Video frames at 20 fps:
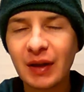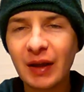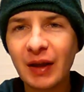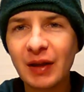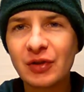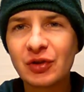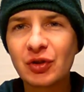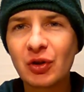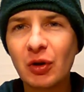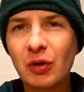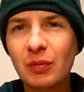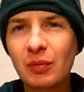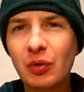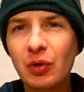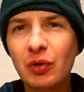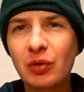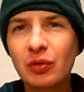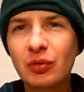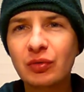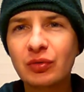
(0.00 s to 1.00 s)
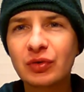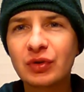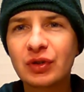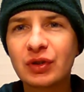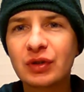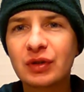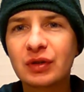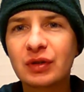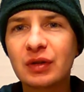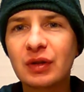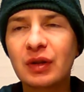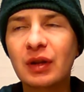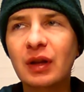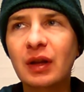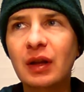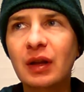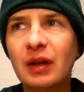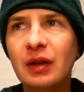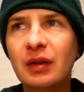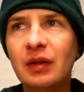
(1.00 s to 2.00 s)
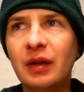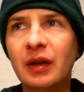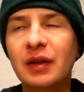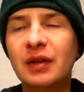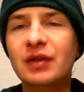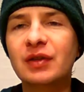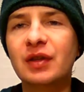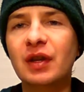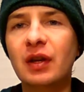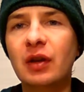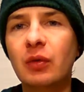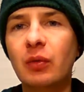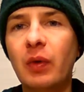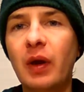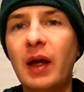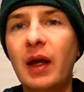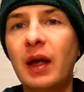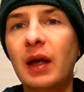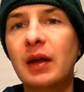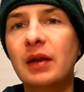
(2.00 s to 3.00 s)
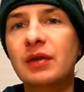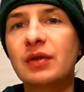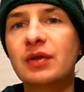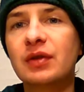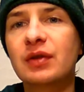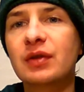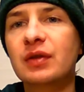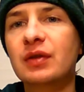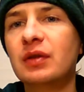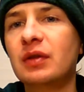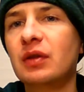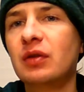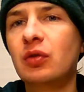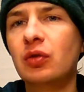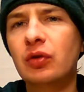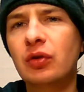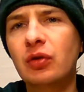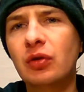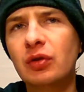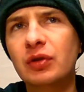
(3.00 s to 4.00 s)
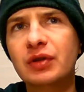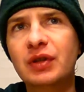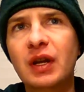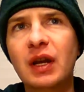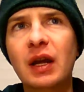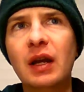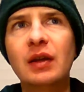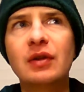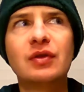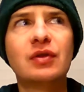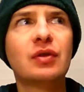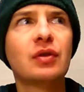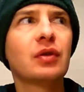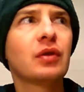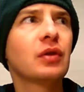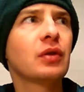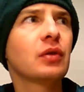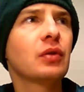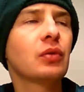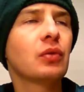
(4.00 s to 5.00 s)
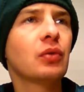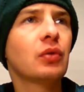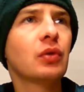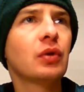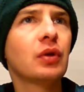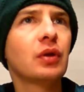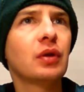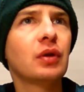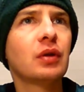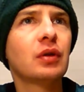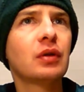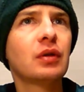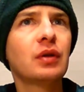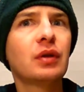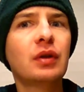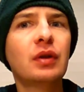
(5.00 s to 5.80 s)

it's almost like cigarettes could cause cancer, or,